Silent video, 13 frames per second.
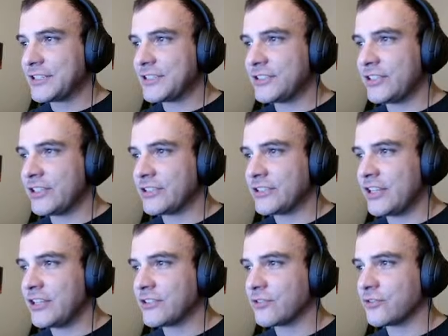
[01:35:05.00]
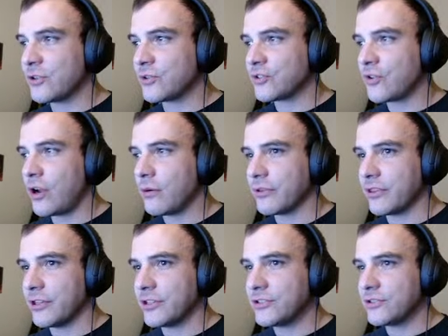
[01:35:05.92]
since things are so strong with
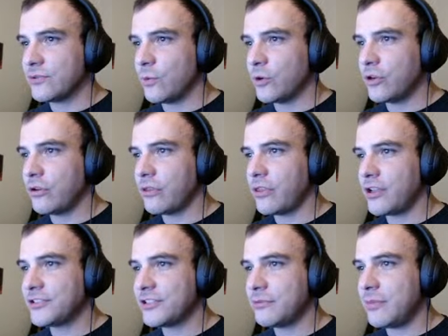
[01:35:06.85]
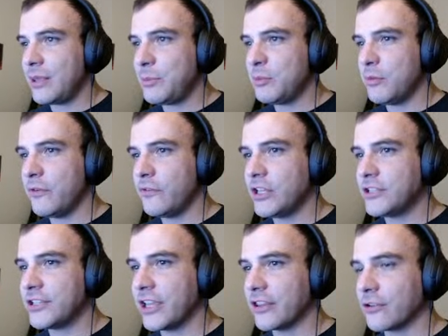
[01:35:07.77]
this, what are your thoughts on maybe moving
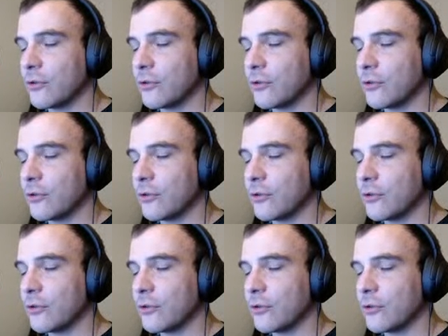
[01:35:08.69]
in together?